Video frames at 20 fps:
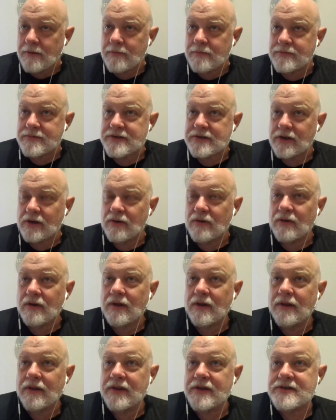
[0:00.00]
So
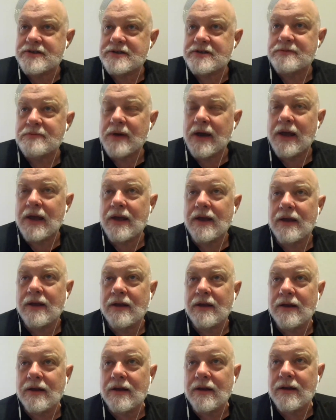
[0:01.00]
this is
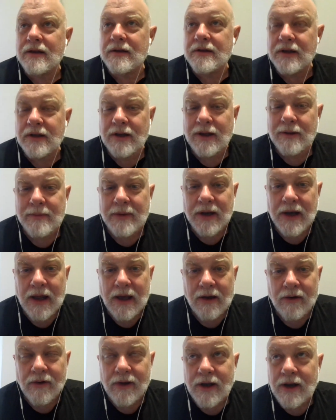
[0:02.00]
my dilemma
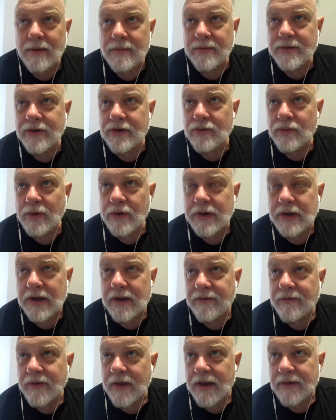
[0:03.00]
now, and I'm just wondering
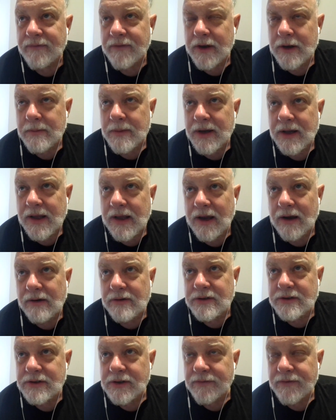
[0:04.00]
if anybody
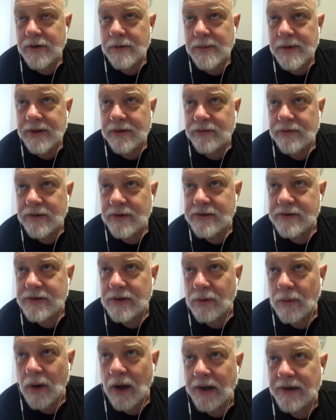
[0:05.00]
cares, if anybody's
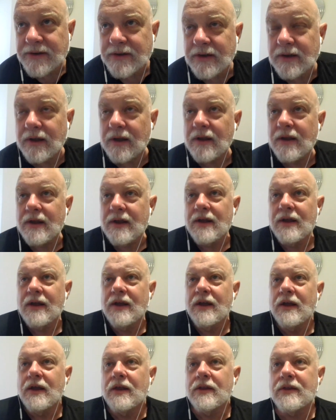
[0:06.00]
still watching
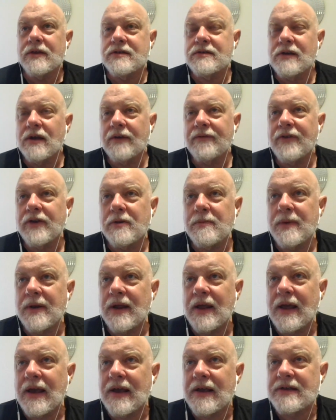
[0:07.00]
this long, if anybody
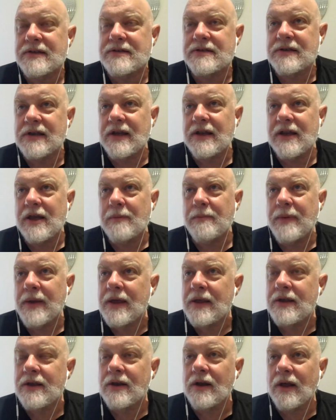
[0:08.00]
has any
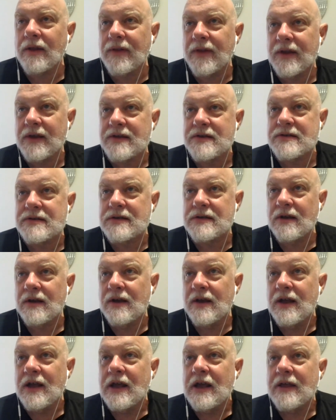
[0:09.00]
opinion on this.
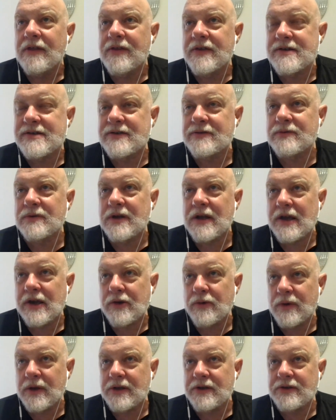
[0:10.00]
This is what I
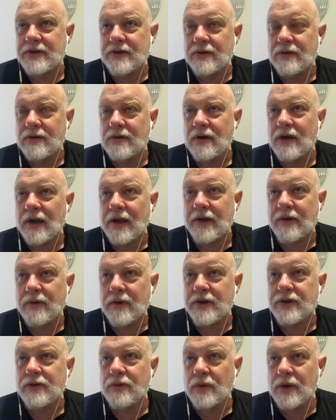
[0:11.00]
agreed to. I
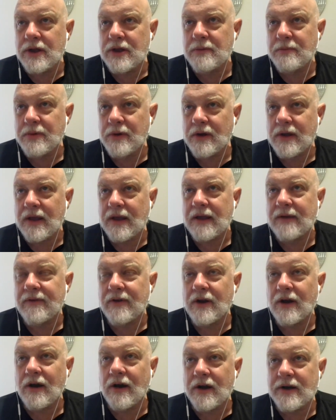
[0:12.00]
agreed to read the book and give it
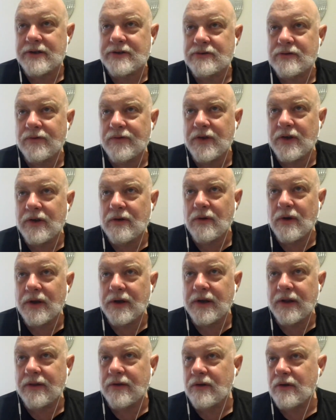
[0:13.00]
an honest review on
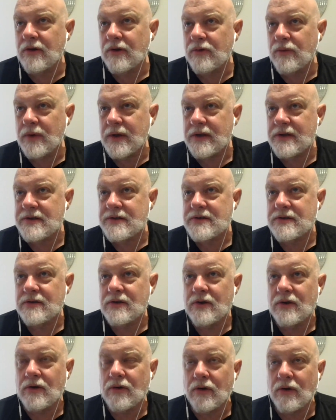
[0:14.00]
either Goodreads
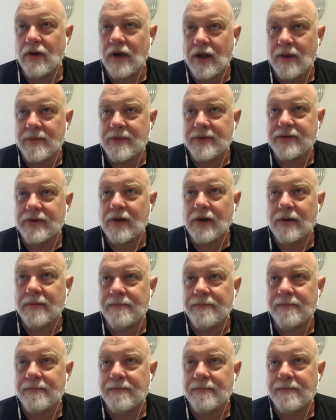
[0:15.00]
or Amazon.